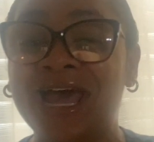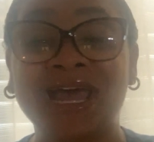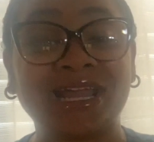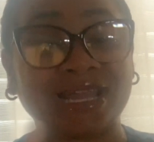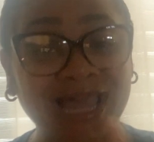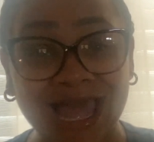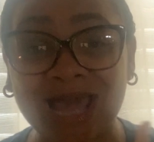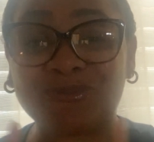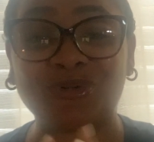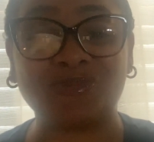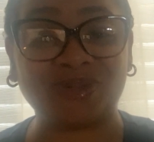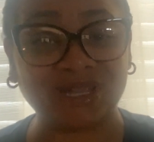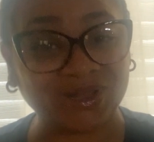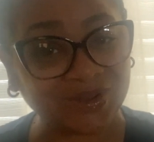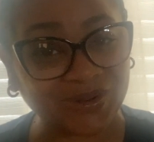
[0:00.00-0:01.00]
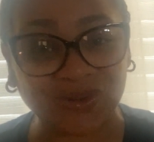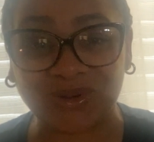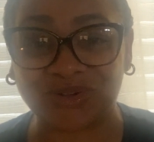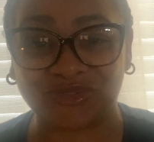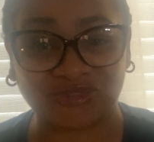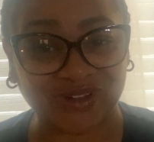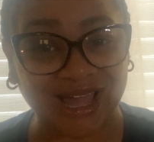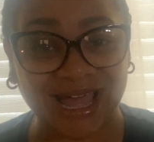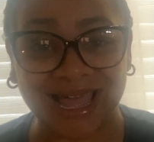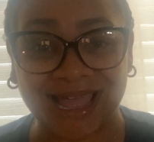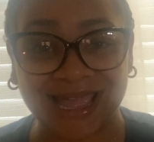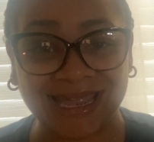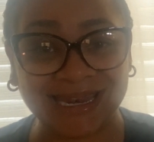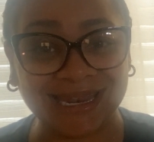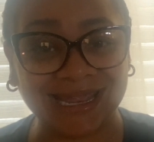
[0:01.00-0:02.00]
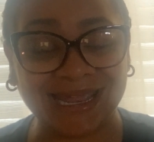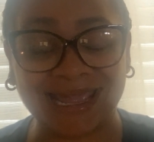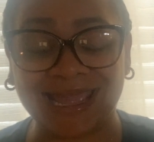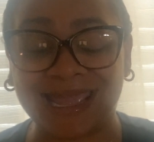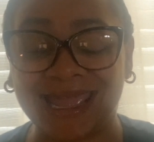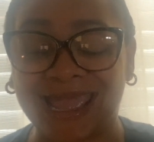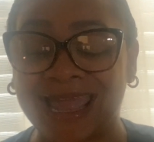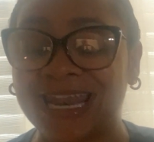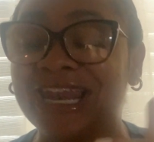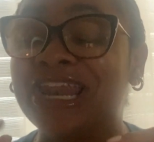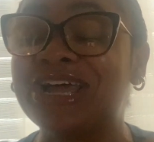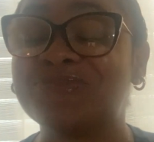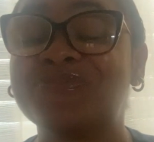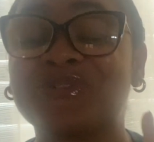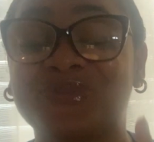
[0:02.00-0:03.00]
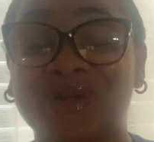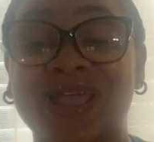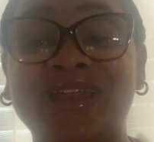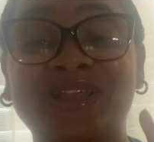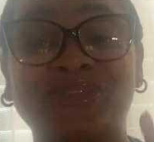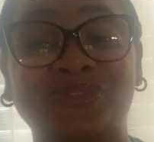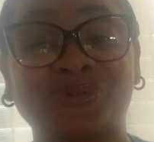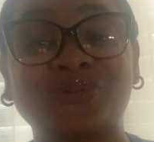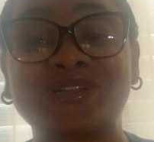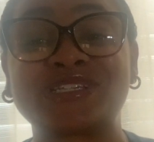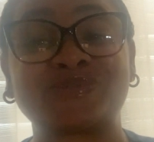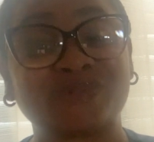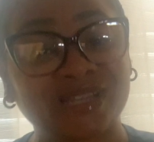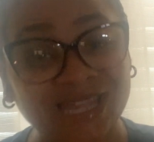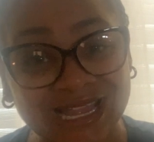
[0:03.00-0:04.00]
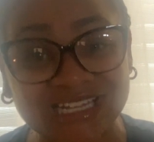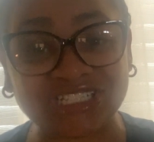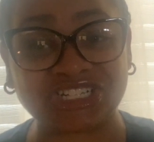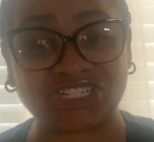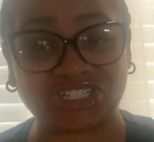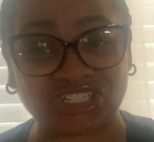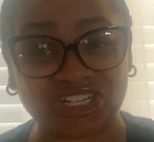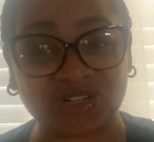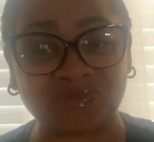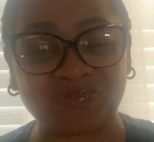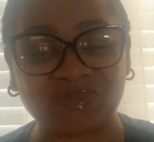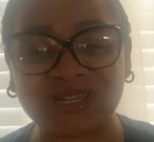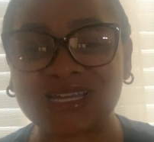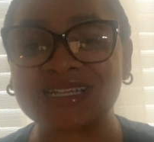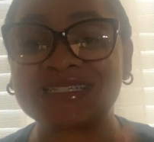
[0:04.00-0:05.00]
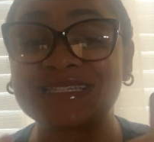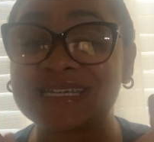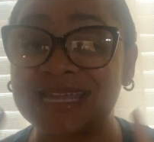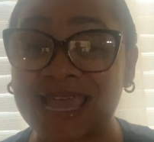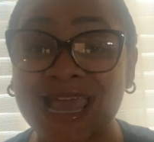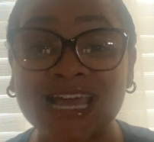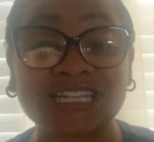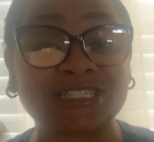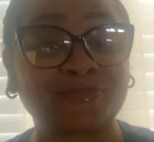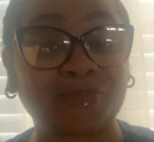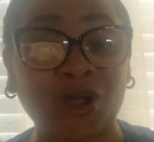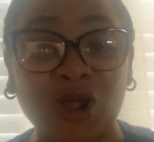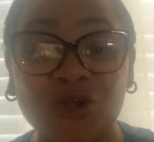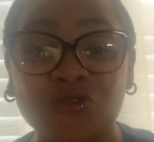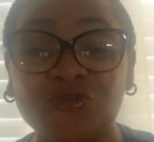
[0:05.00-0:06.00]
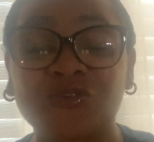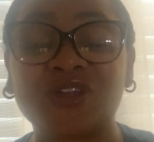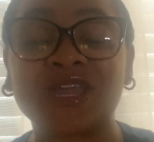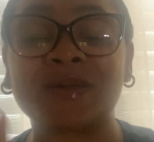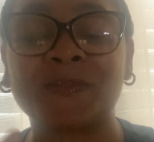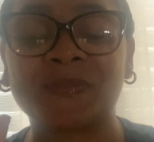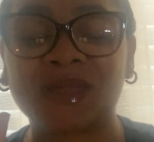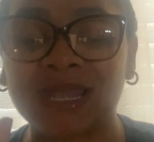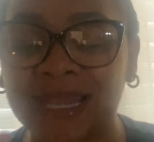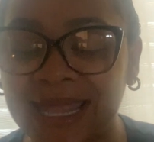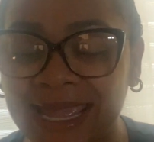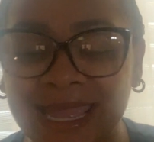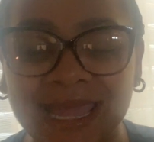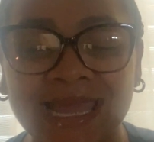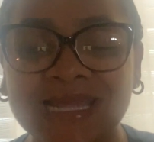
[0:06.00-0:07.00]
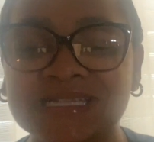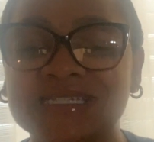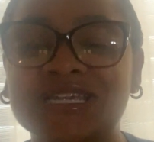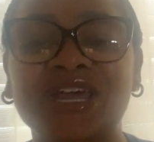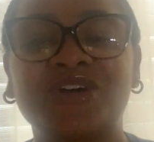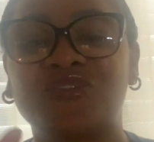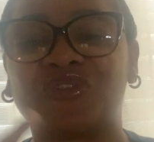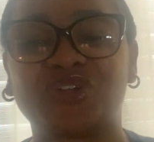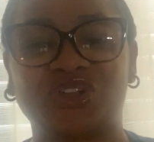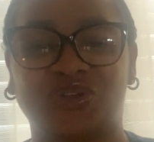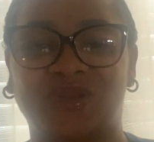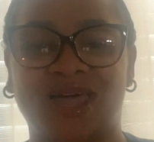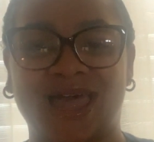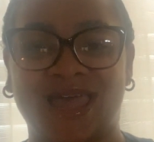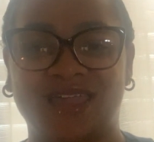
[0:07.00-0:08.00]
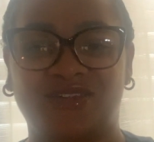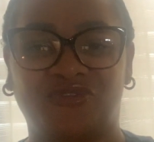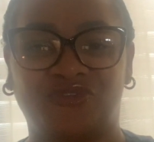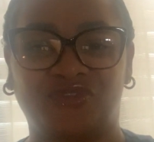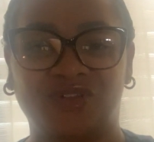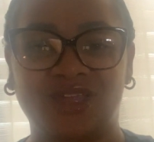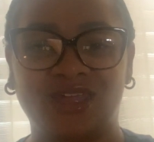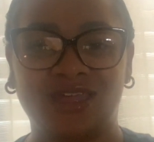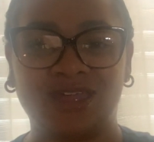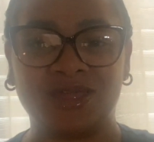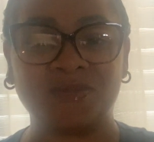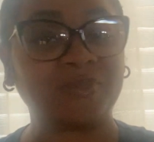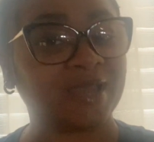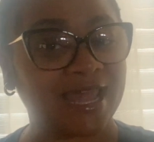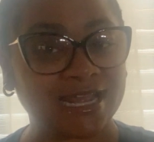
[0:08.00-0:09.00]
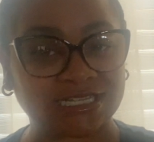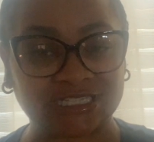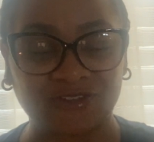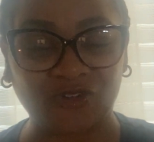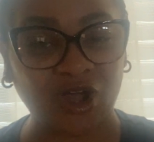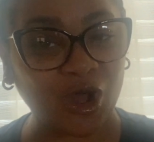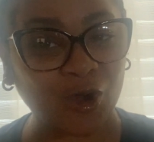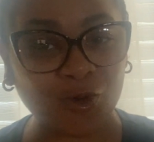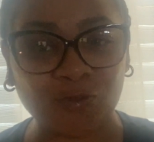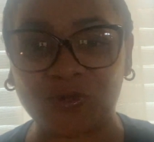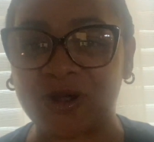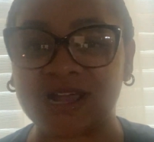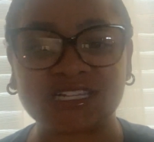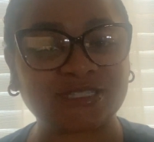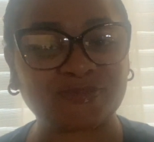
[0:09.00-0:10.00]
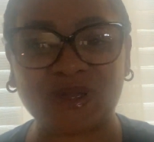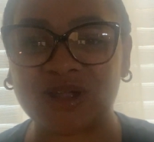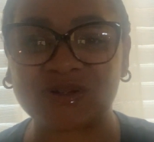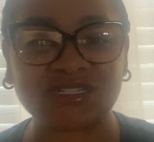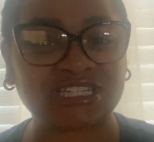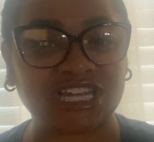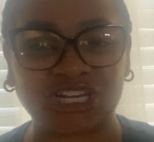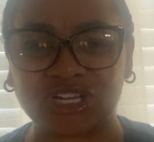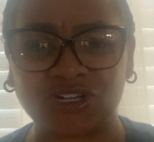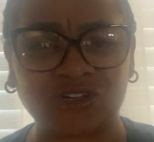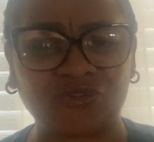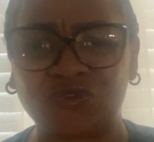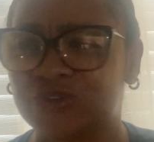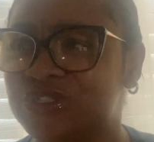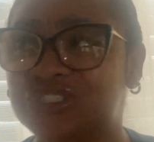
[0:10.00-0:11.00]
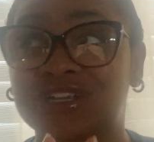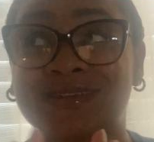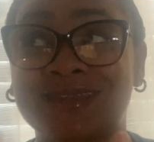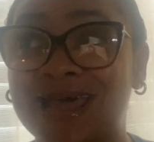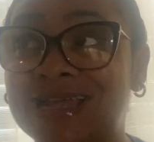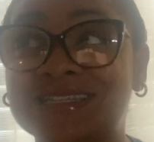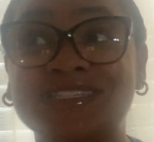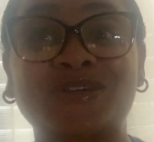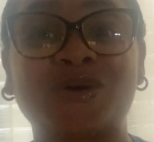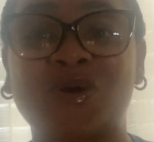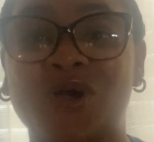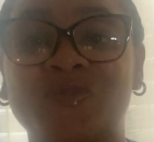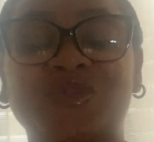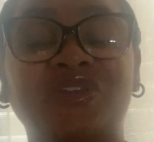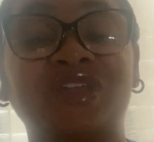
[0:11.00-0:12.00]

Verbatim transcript: God will be glorified and liberated through this relationship because he has perfect plans for your life plans of hope, prosperity, and a good future, not to harm you.